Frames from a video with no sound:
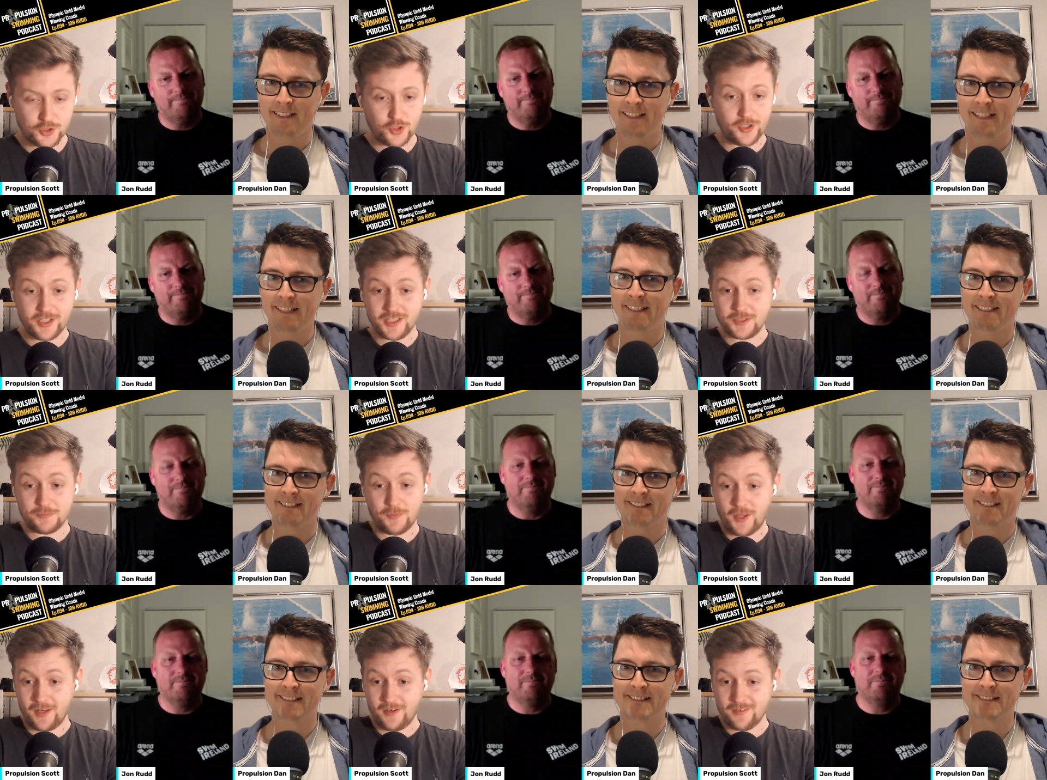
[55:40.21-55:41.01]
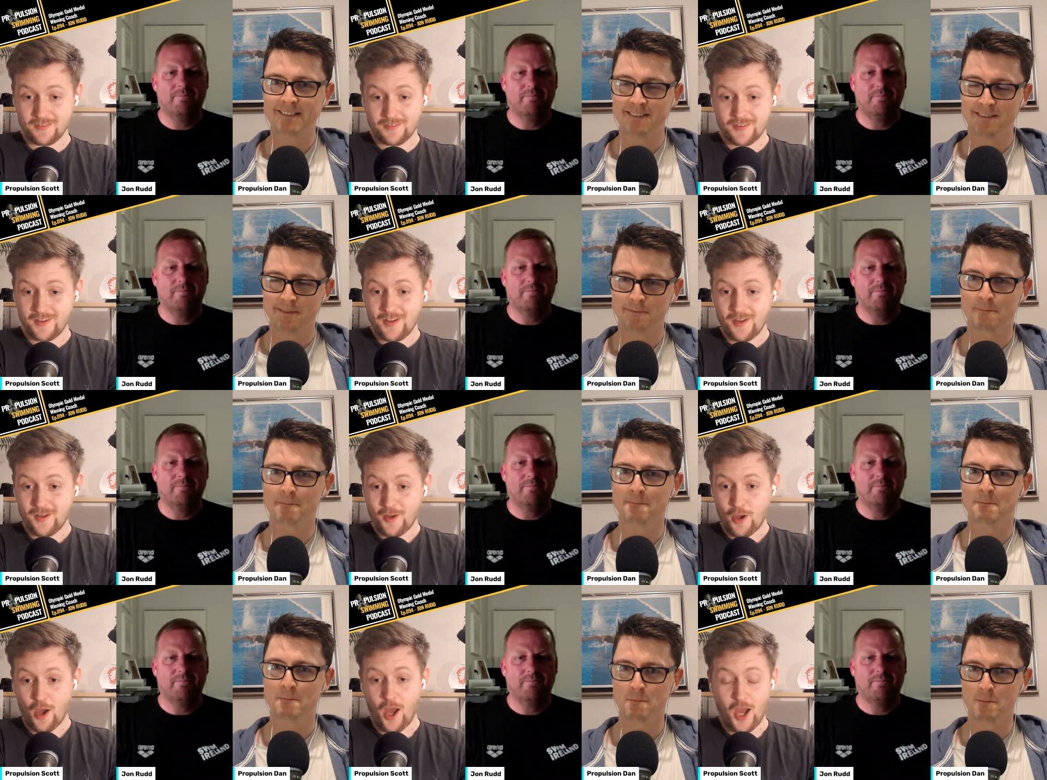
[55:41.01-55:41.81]
Speaker 1: Jon, it's been
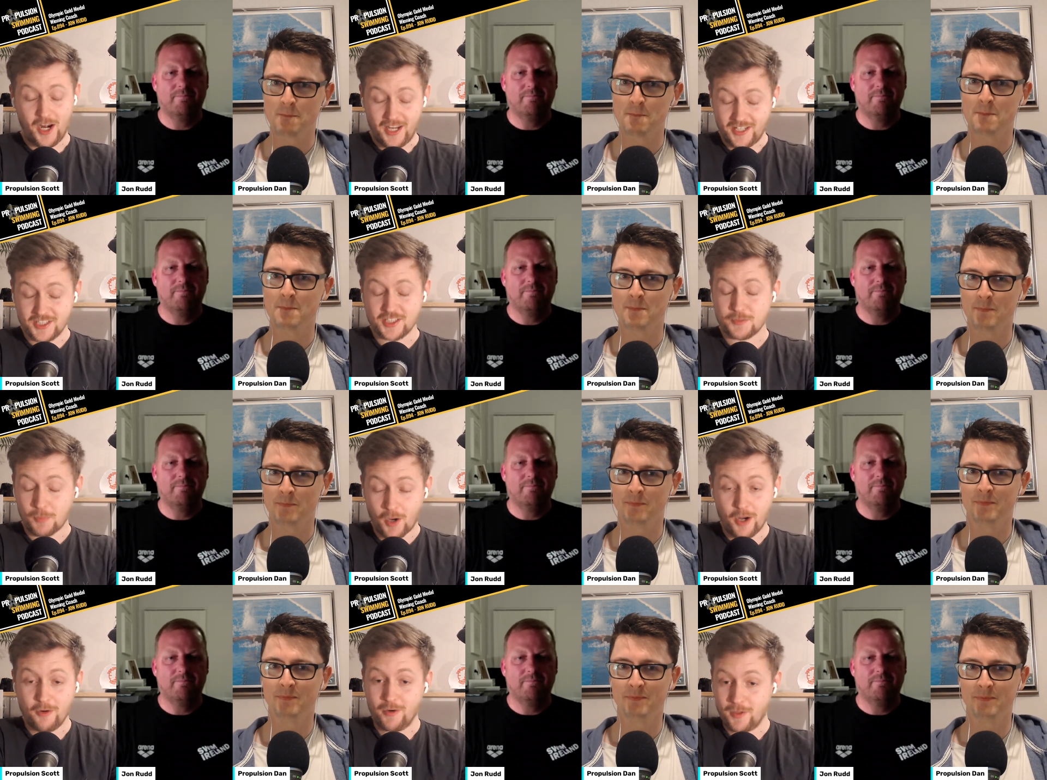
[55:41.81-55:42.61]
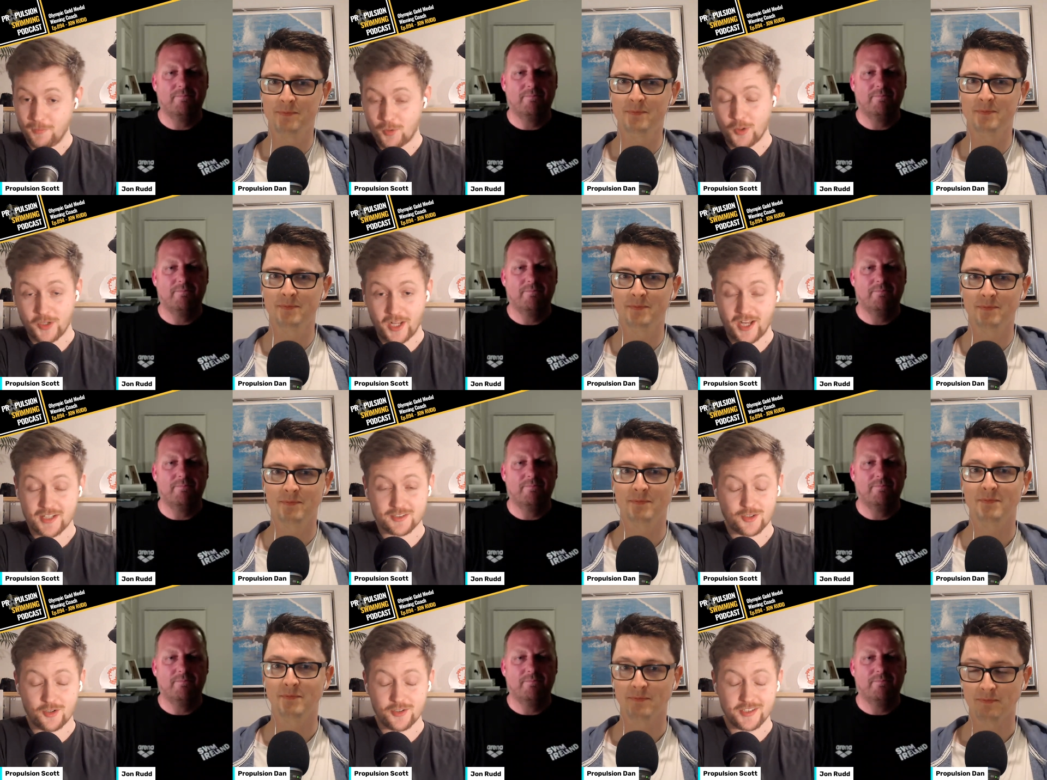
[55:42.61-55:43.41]
an inspiring
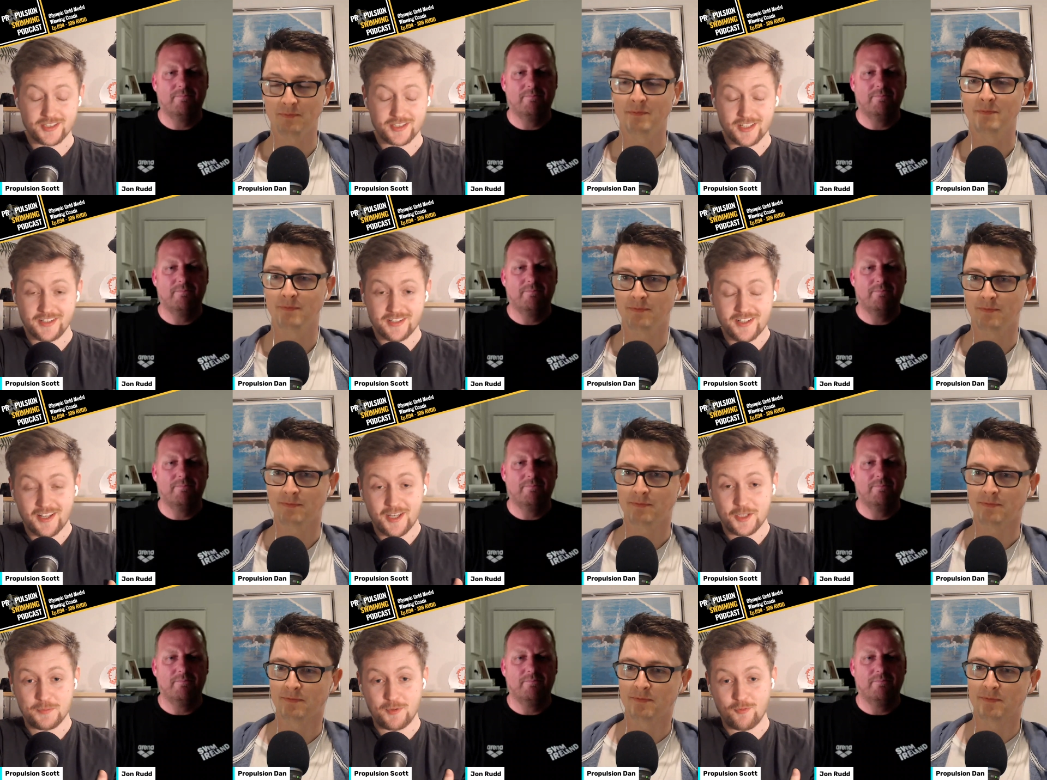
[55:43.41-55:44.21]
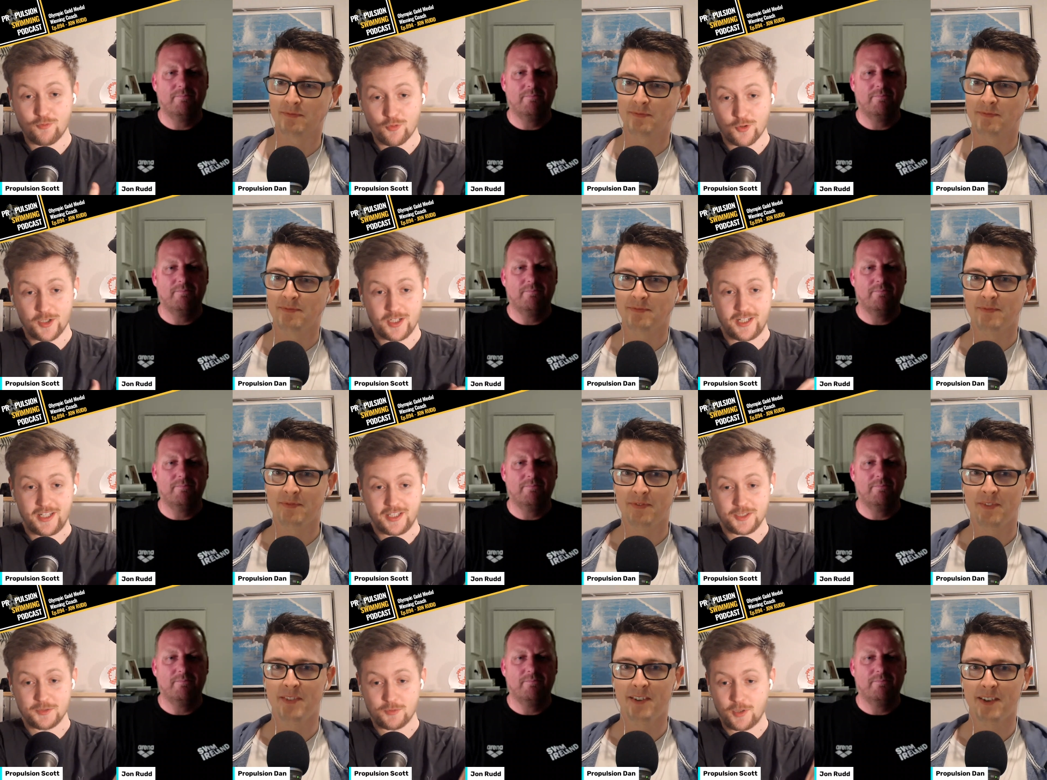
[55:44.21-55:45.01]
podcast honestly it's been
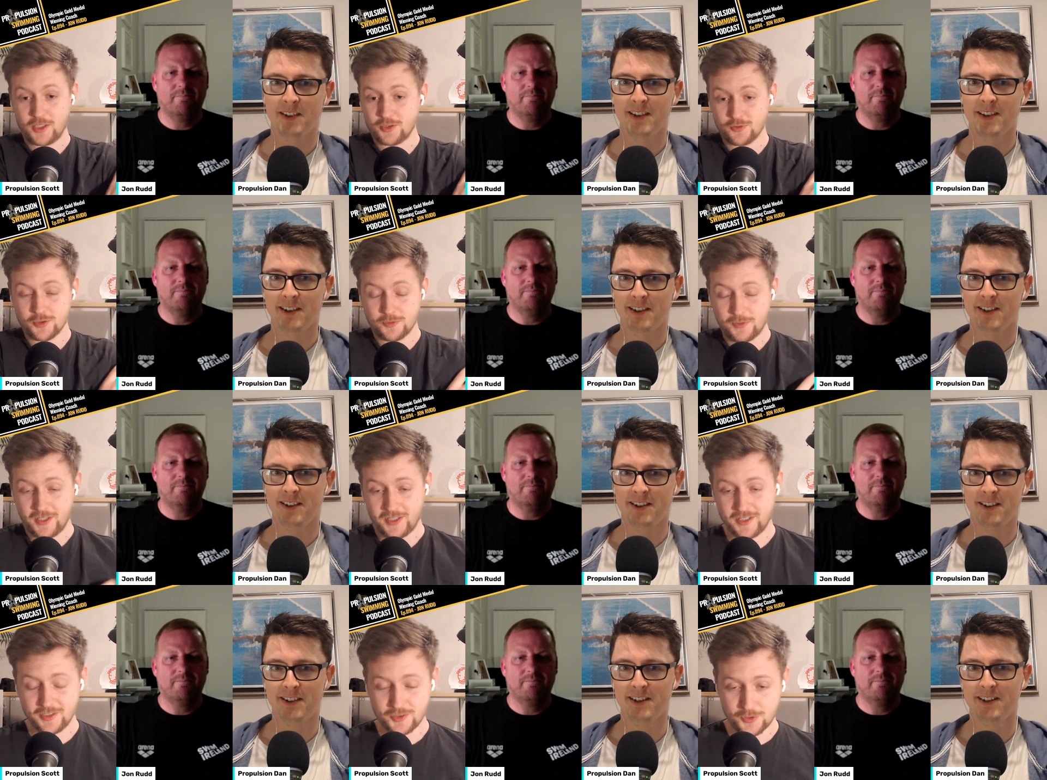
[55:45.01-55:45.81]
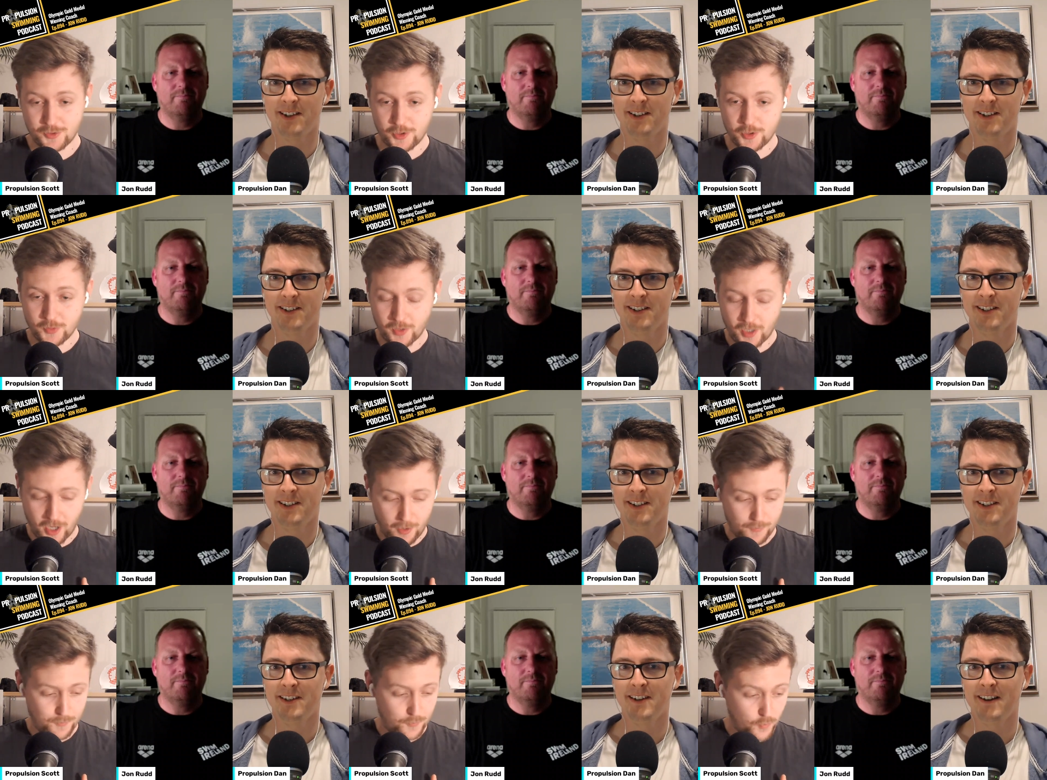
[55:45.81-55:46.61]
really inspirational speaking to you
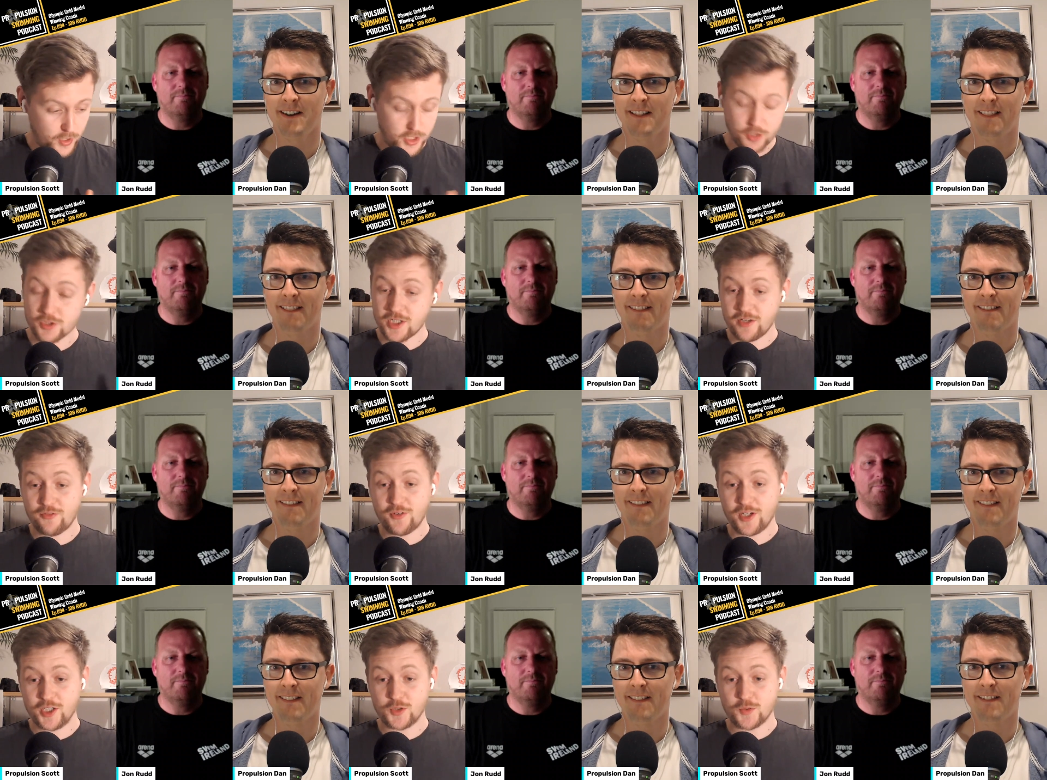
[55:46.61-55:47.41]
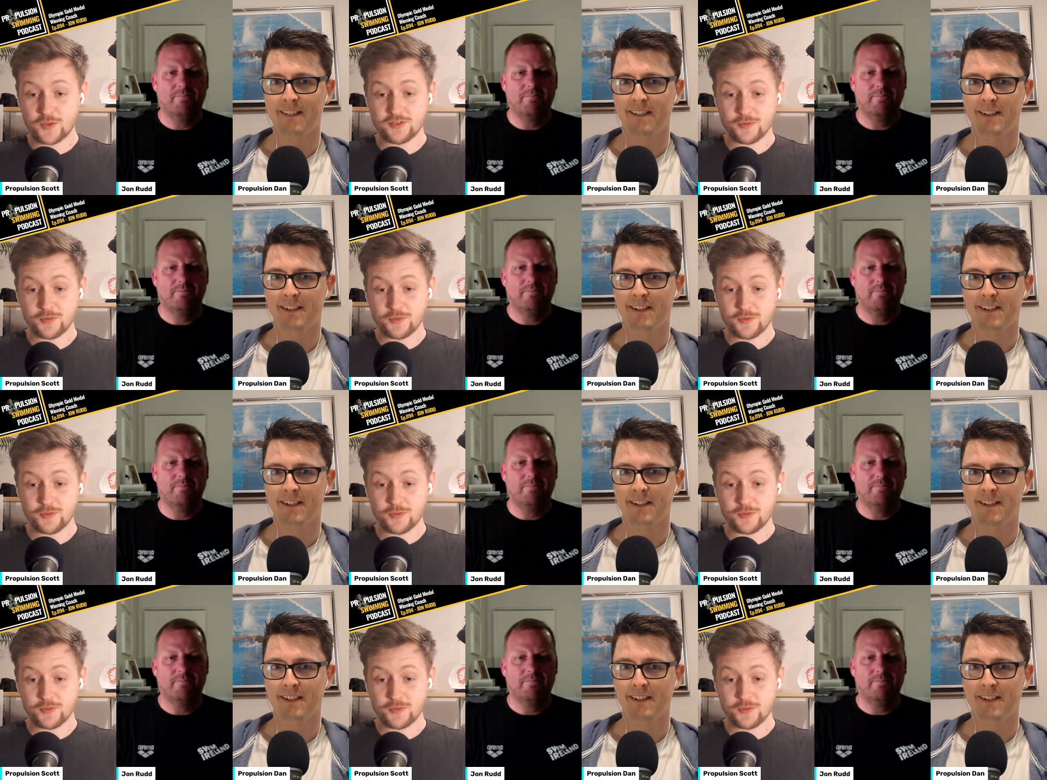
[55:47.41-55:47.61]
um, we usually finish with